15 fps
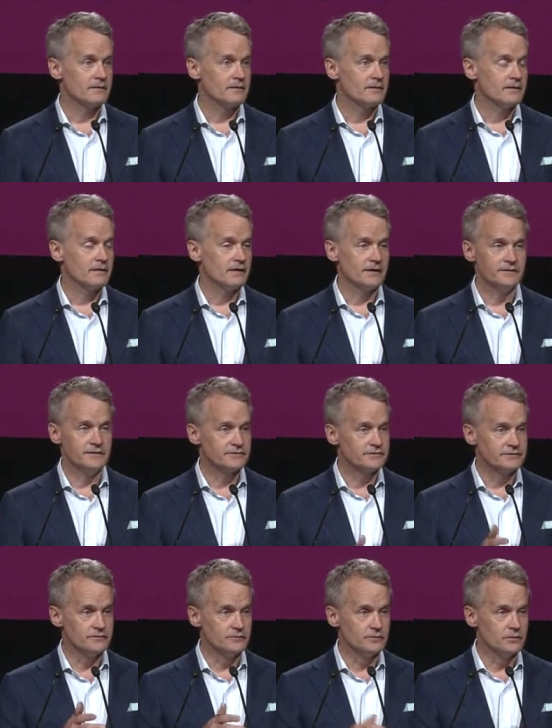On the
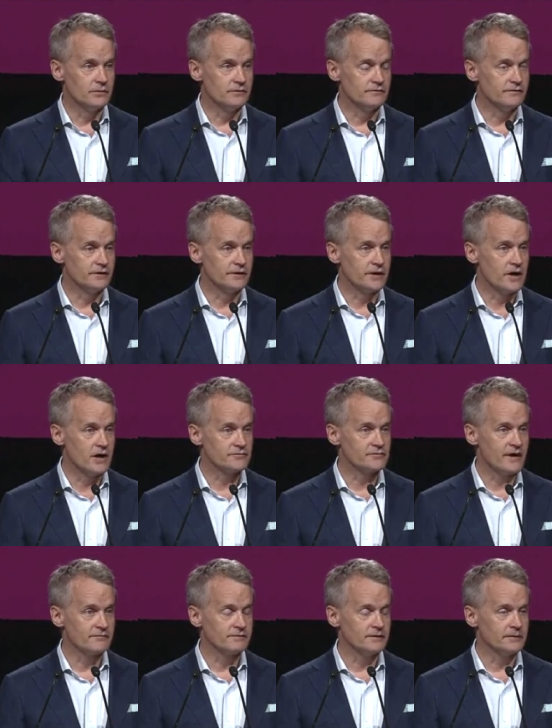issue of
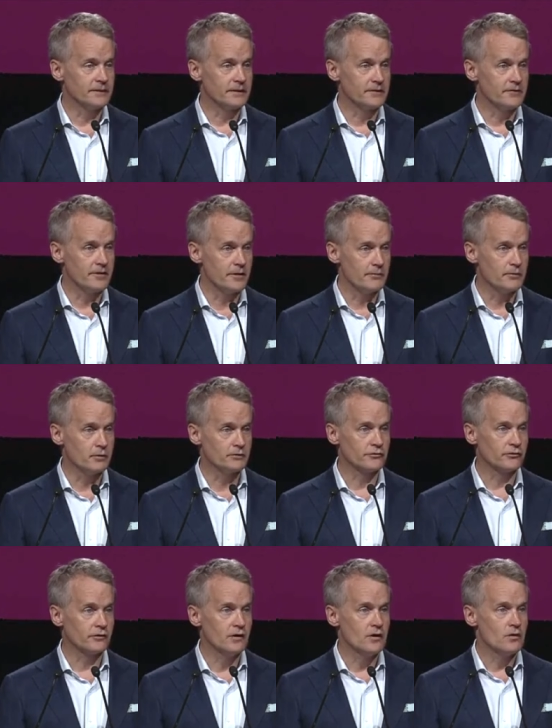contract flipping in our airports,
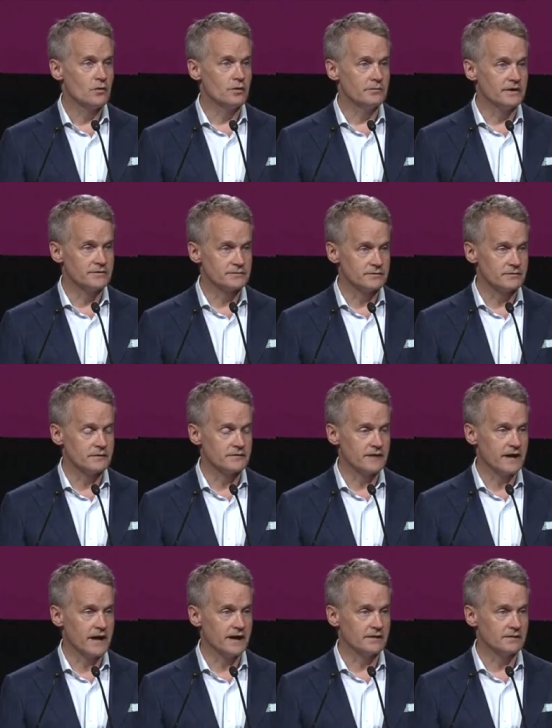we made sure that the
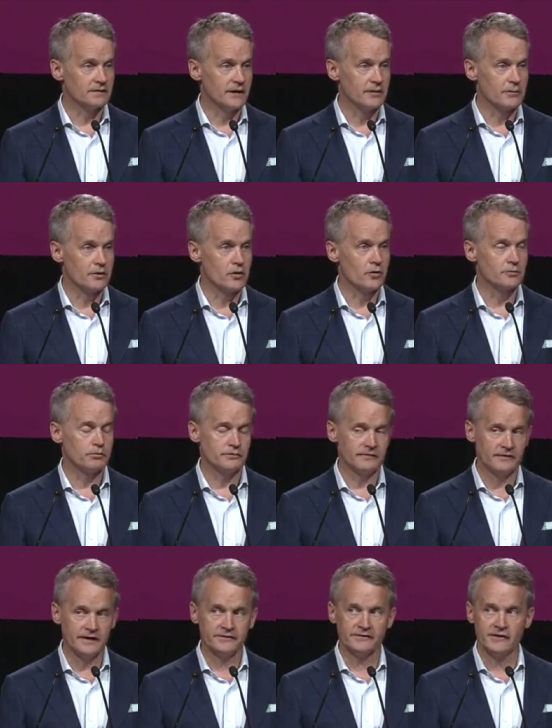Canada Labour Code
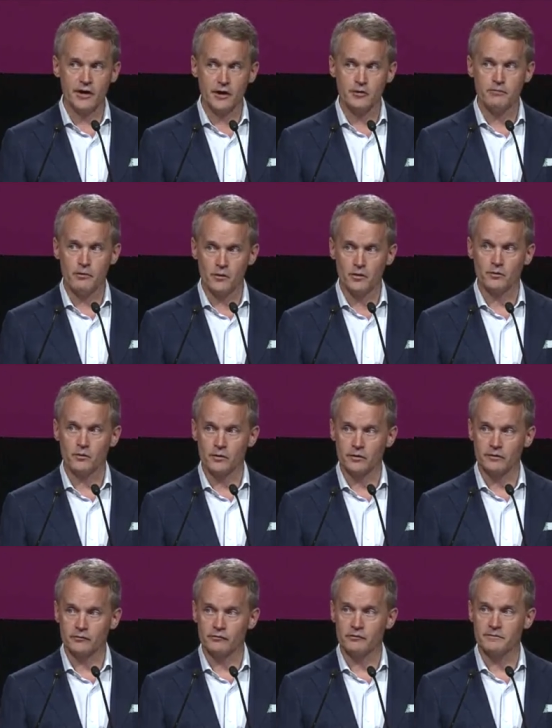protects airport
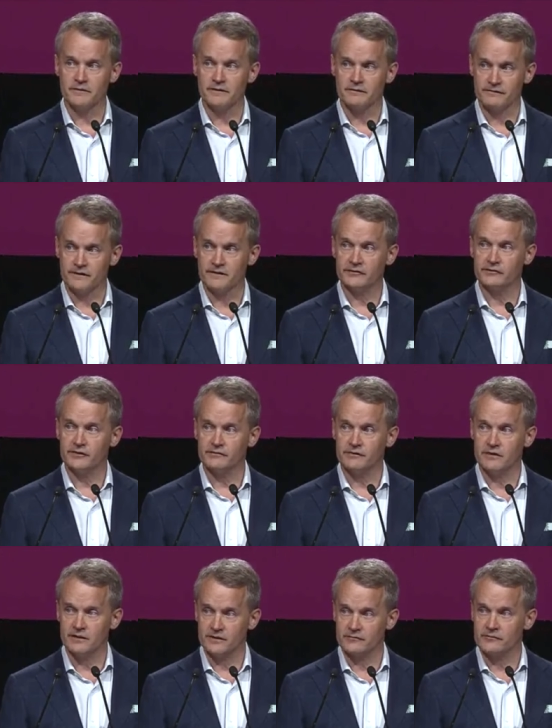workers from the effects of
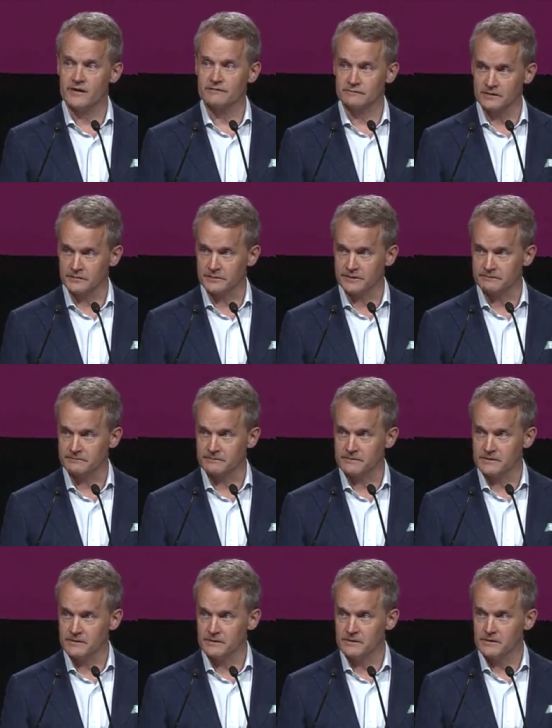contract flipping.
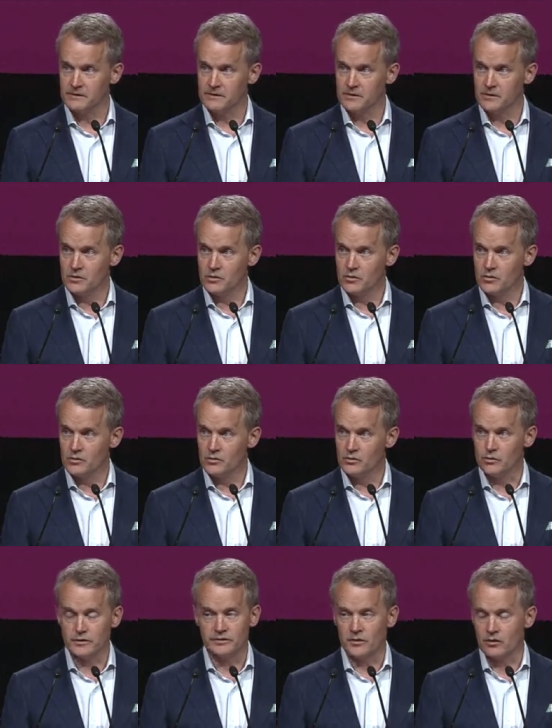
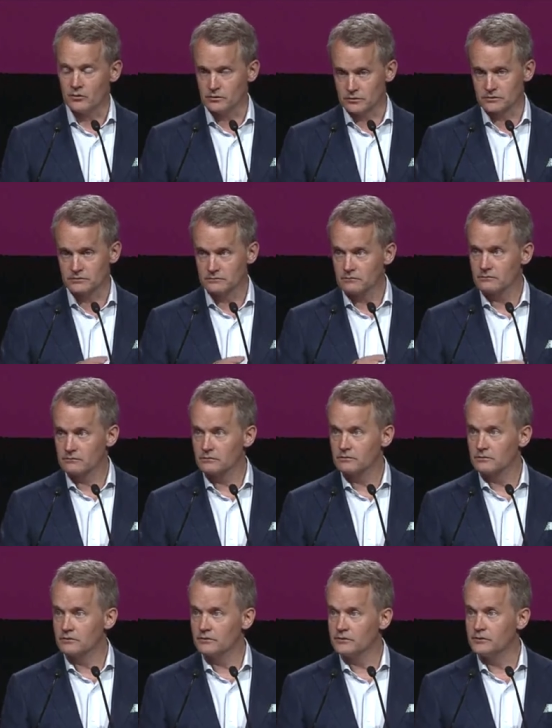We know, look,
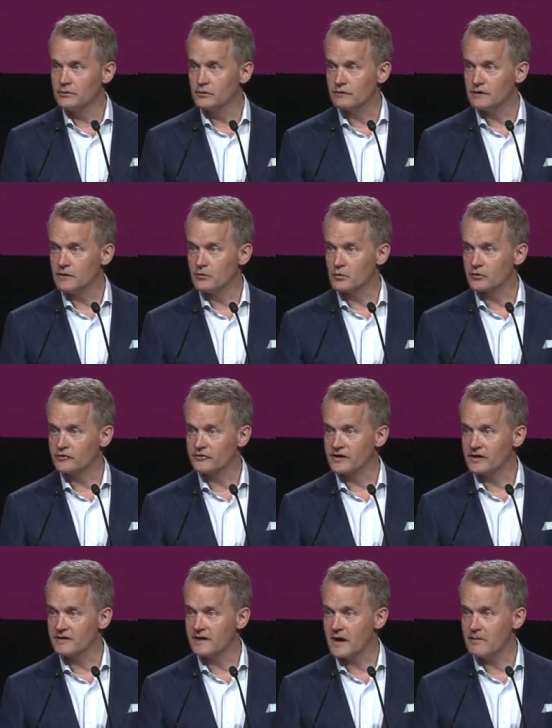you have a lot more to say on
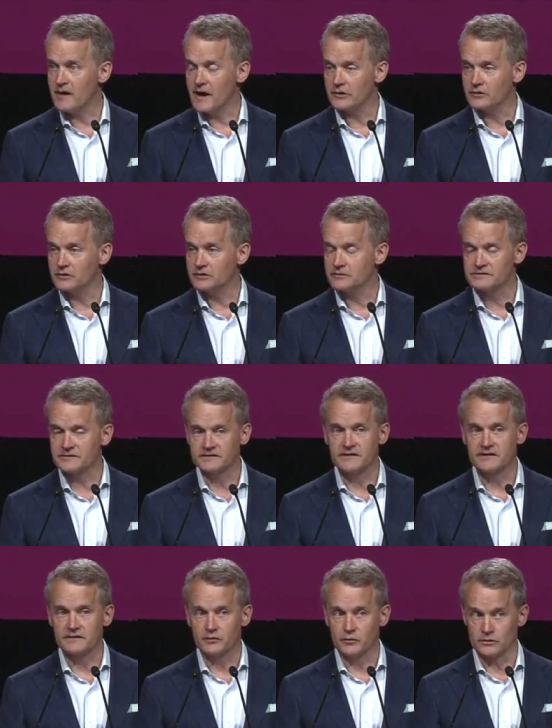that matter. Let me just say
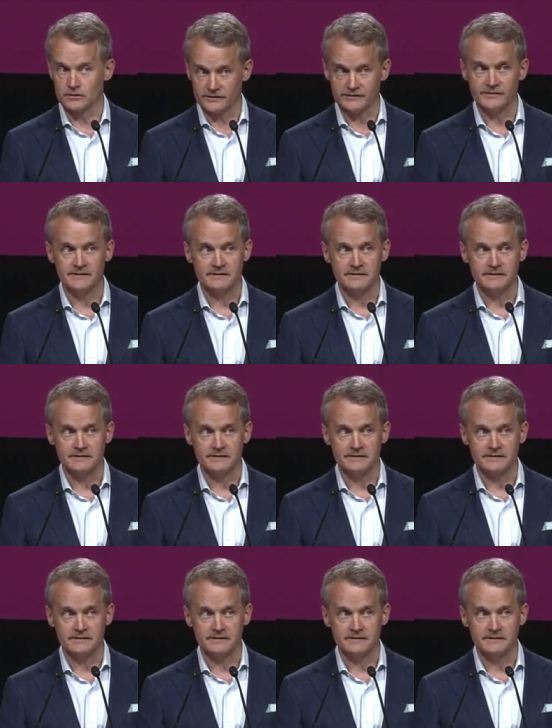that we're listening.